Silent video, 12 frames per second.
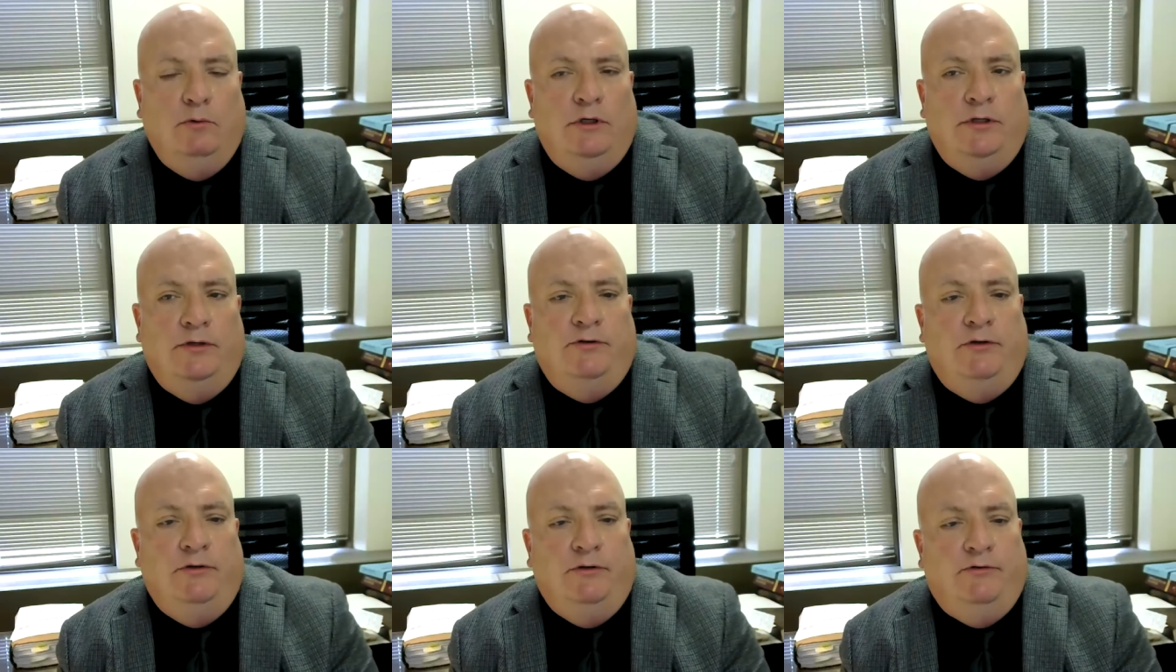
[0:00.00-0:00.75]
the,
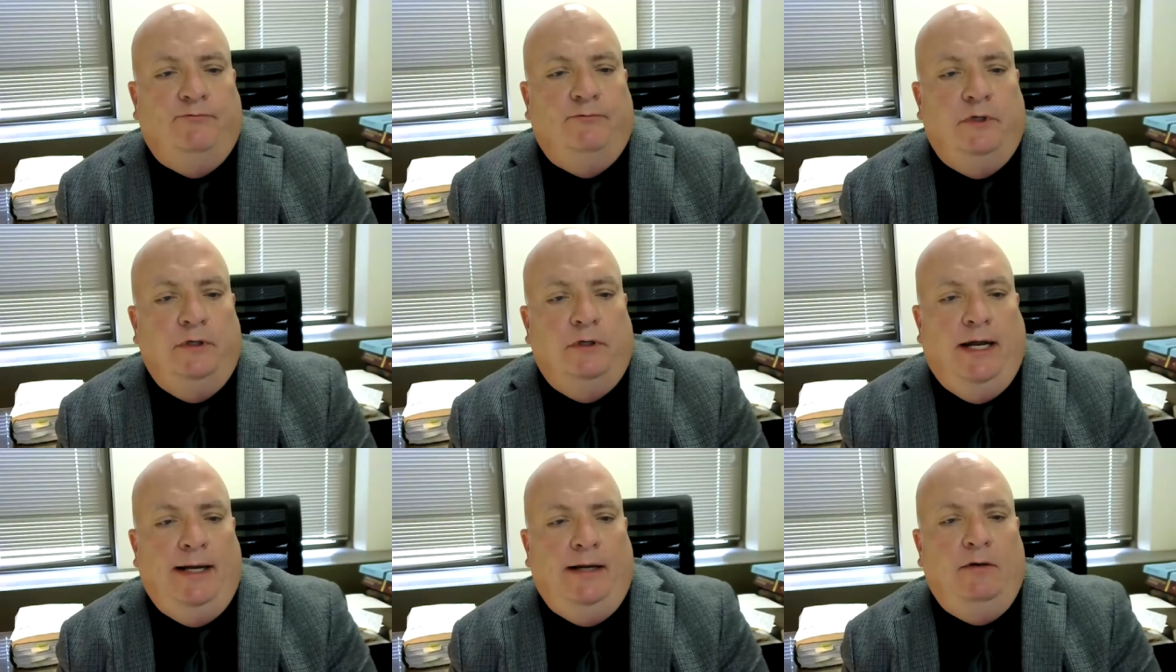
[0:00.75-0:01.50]
the,
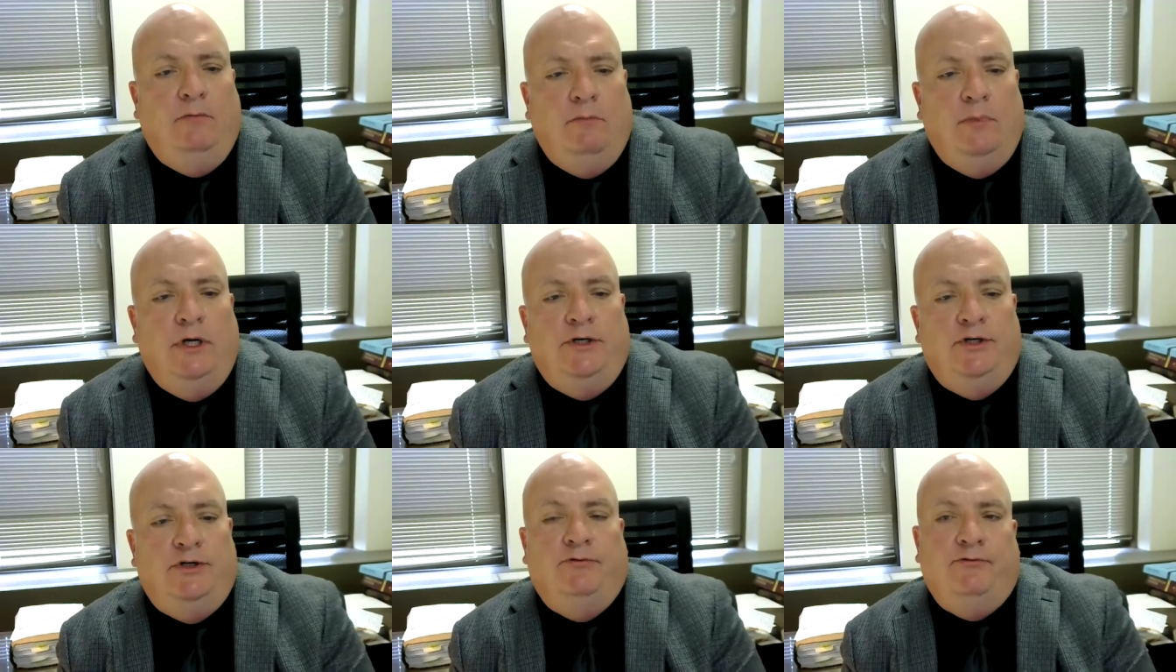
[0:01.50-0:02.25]
how
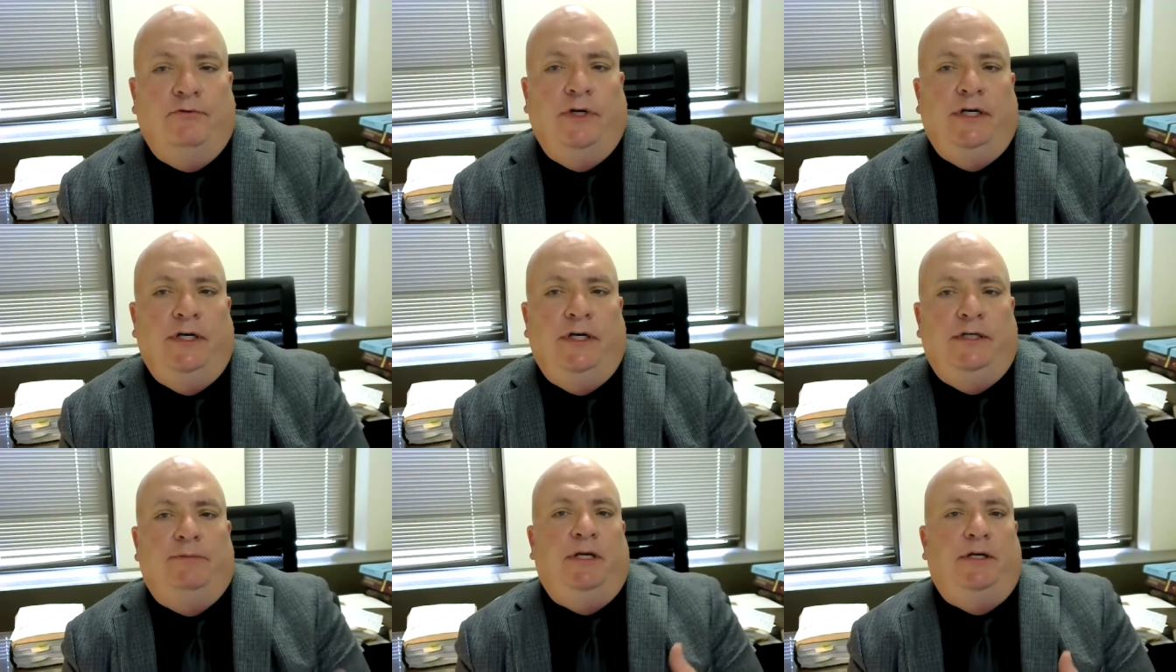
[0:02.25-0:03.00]
much free
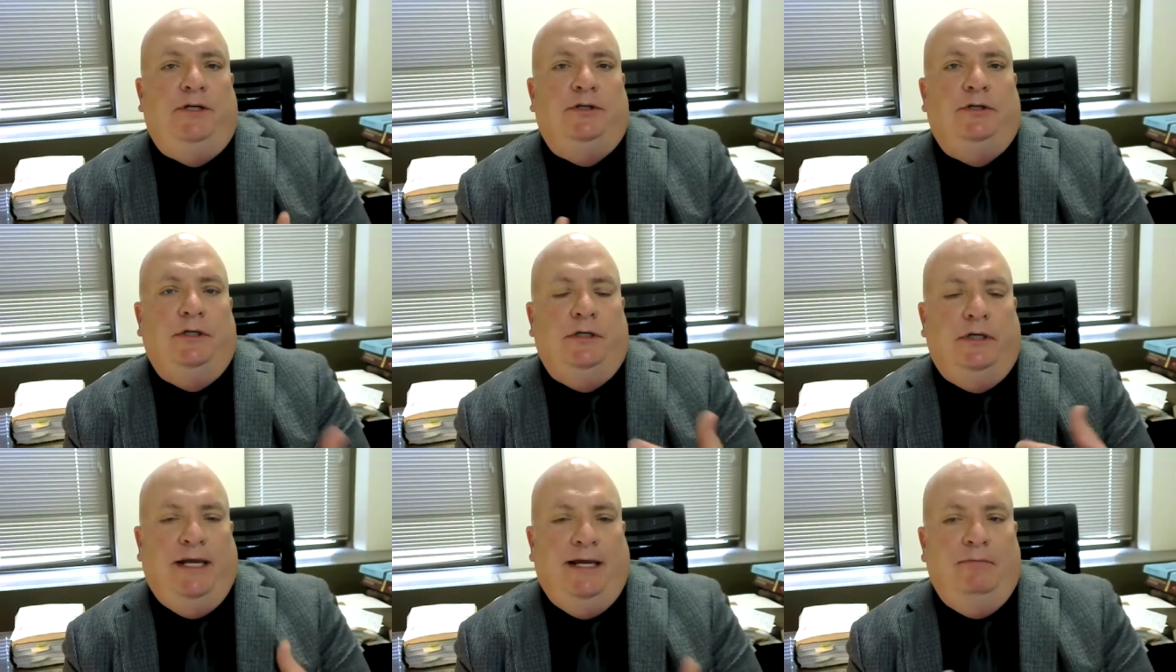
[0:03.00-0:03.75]
speech
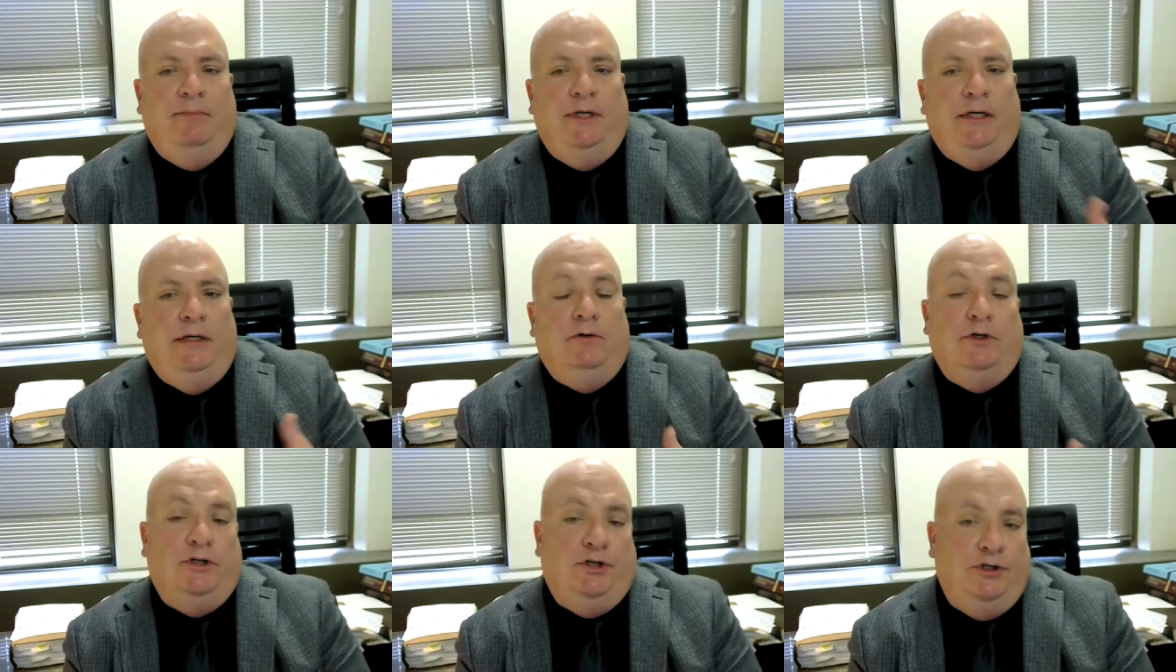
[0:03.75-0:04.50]
can be
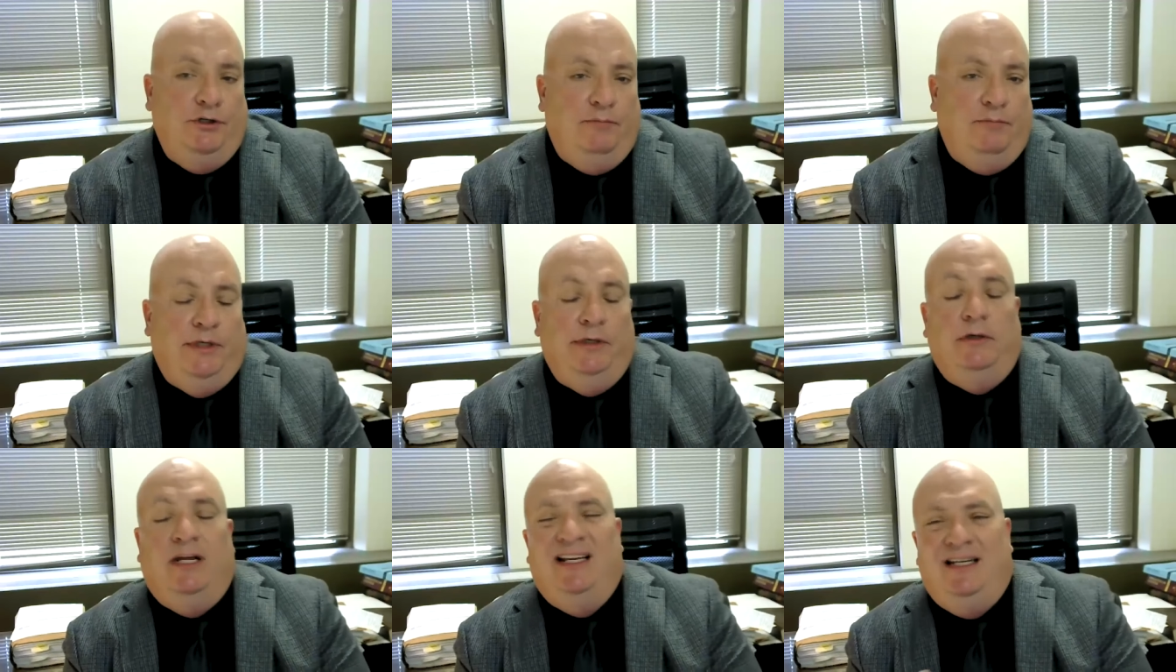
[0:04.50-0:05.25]
or should
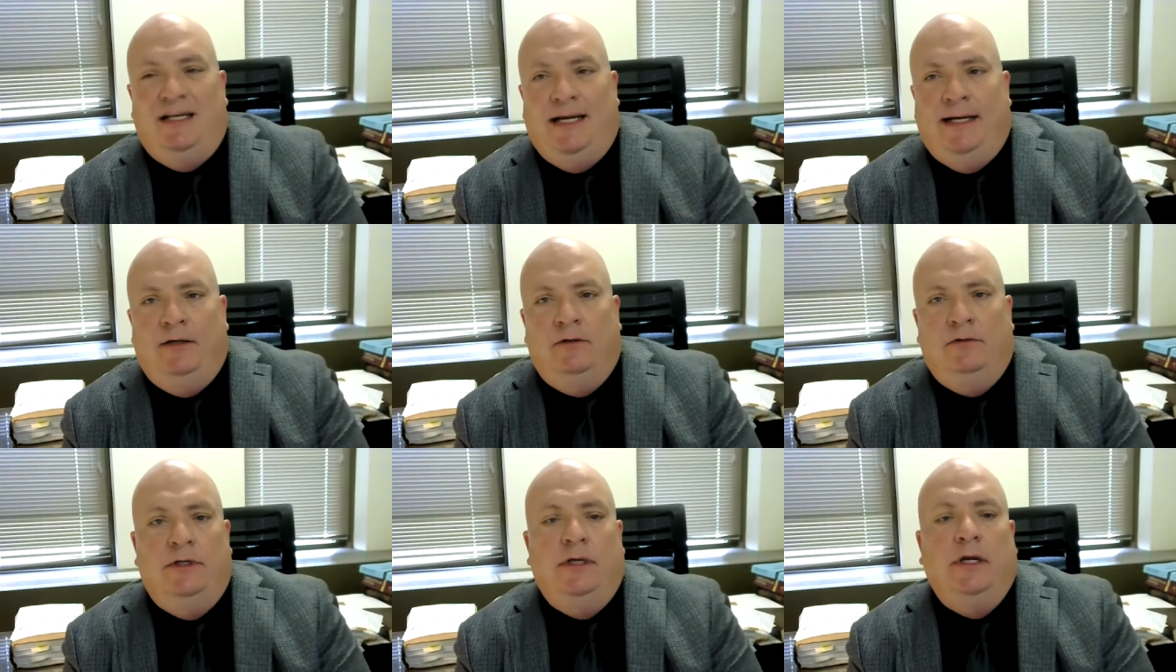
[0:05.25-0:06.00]
be
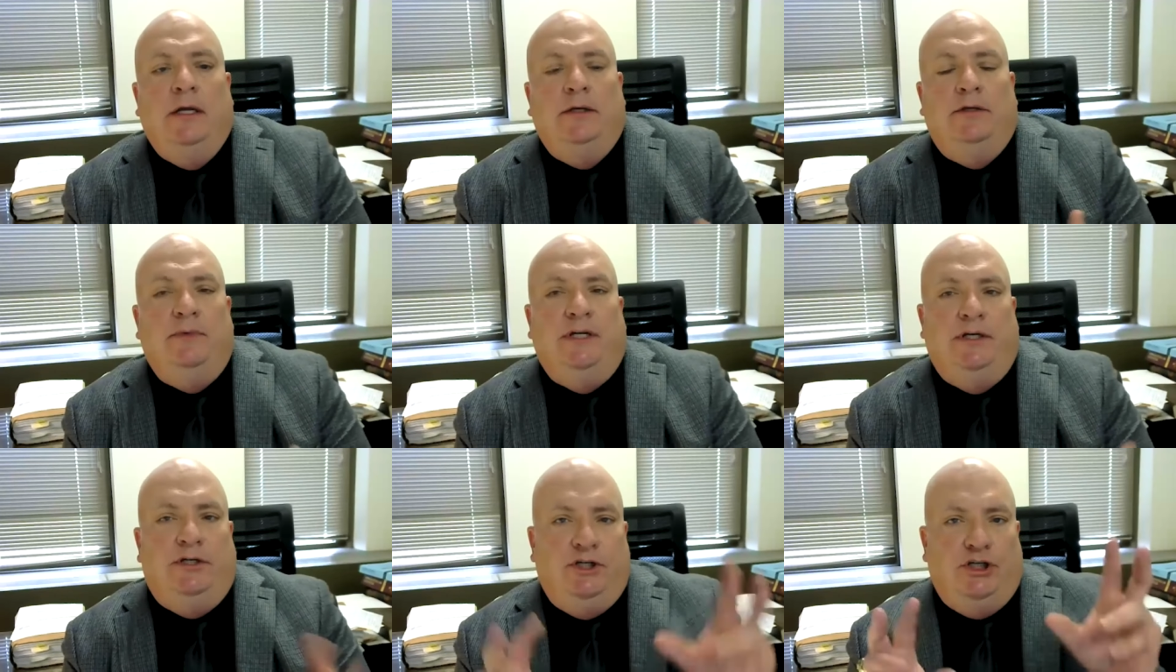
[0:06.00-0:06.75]
allowed to
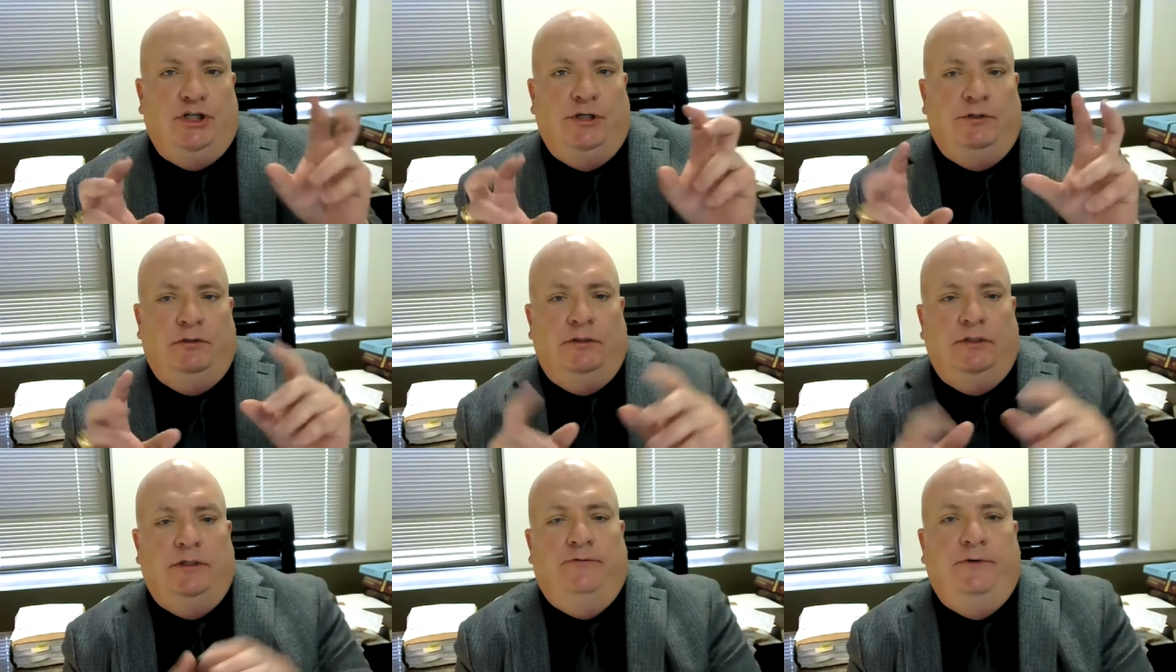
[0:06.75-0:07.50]
be
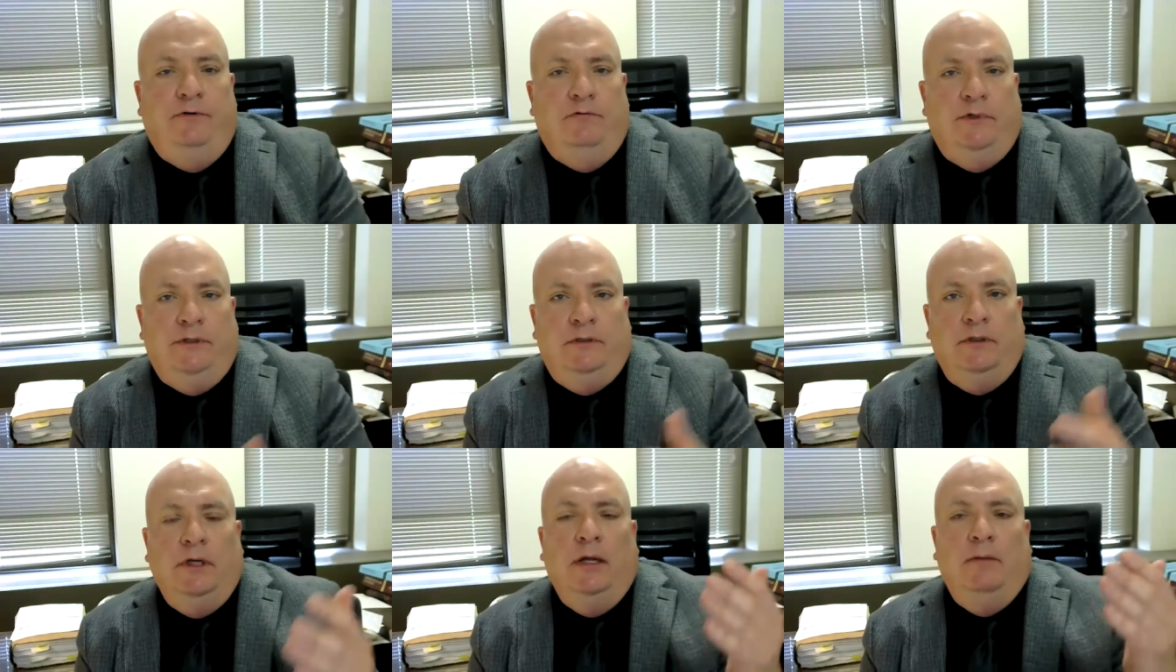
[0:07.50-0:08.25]
chilled, if you will,